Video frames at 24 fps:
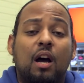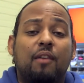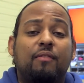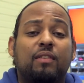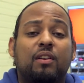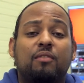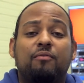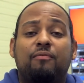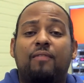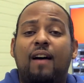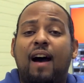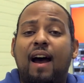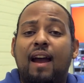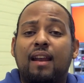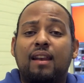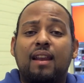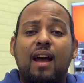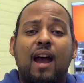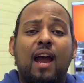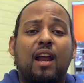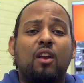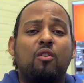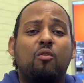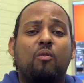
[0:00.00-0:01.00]
of a Divine
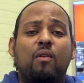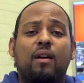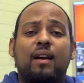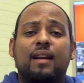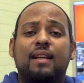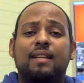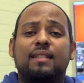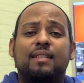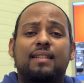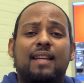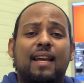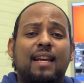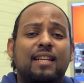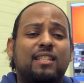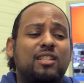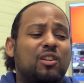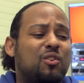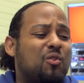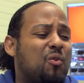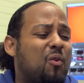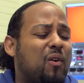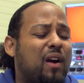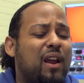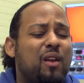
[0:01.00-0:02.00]
Nine
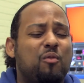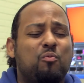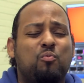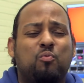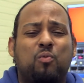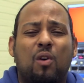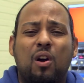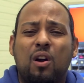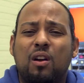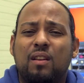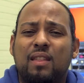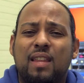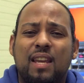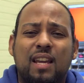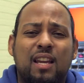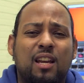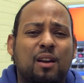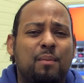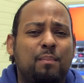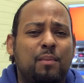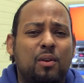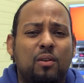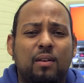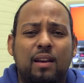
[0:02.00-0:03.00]
organization or a worthy
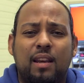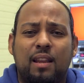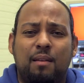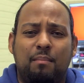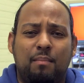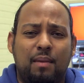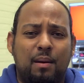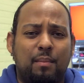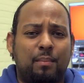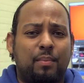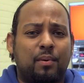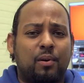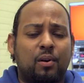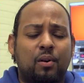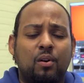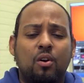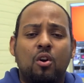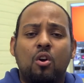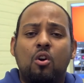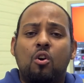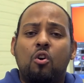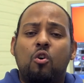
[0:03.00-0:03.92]
community member